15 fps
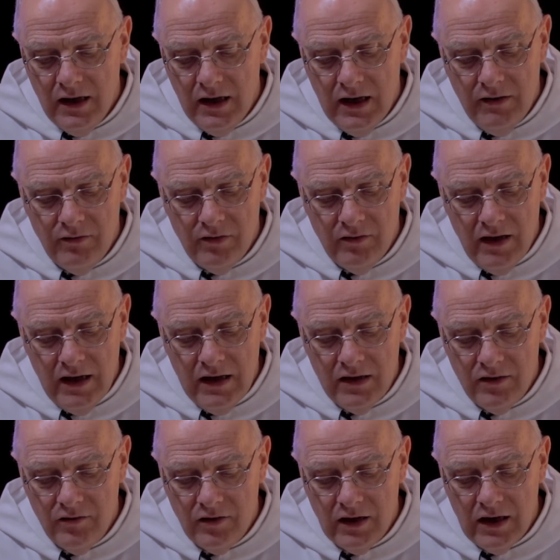ever ready
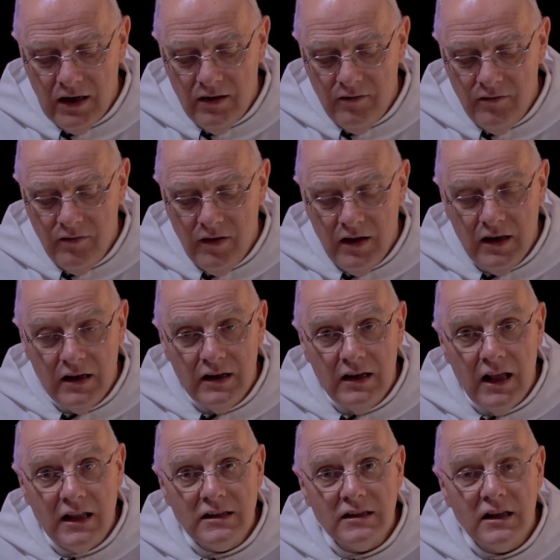to forgive
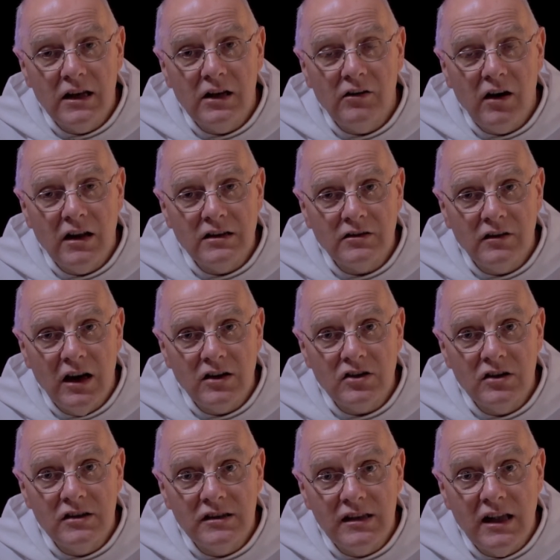debts and transgressions.